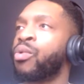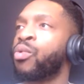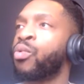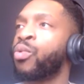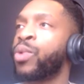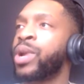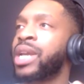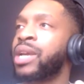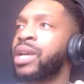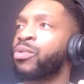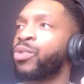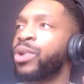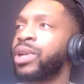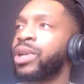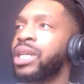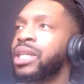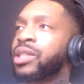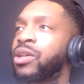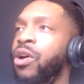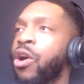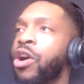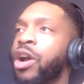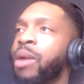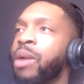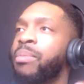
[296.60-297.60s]
we can really
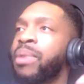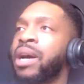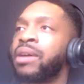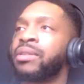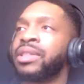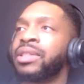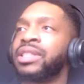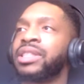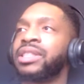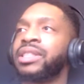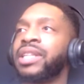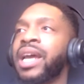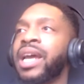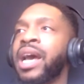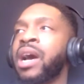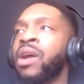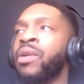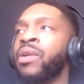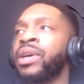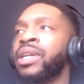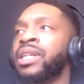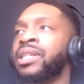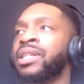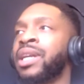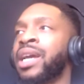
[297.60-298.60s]
talk about this
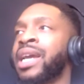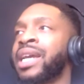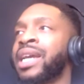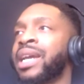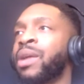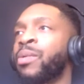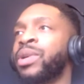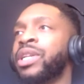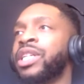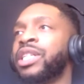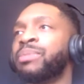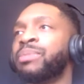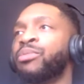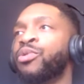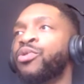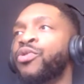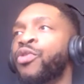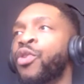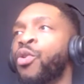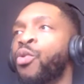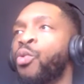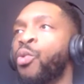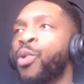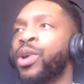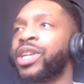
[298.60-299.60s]
now. And Diane, can we just move
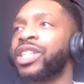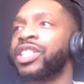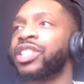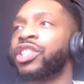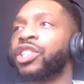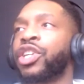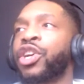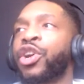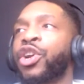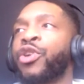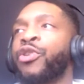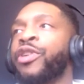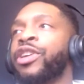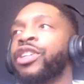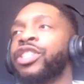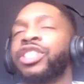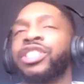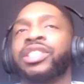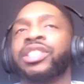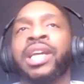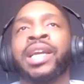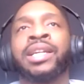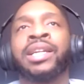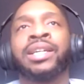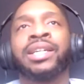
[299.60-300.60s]
forward? What is the current
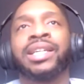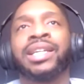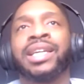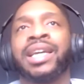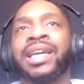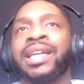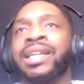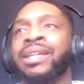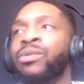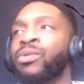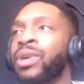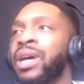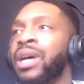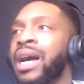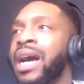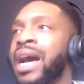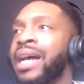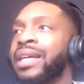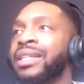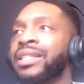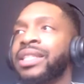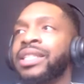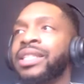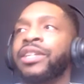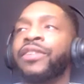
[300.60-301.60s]
state? Again,
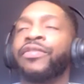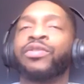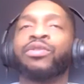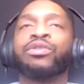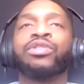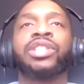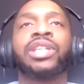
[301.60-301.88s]
I've seen a few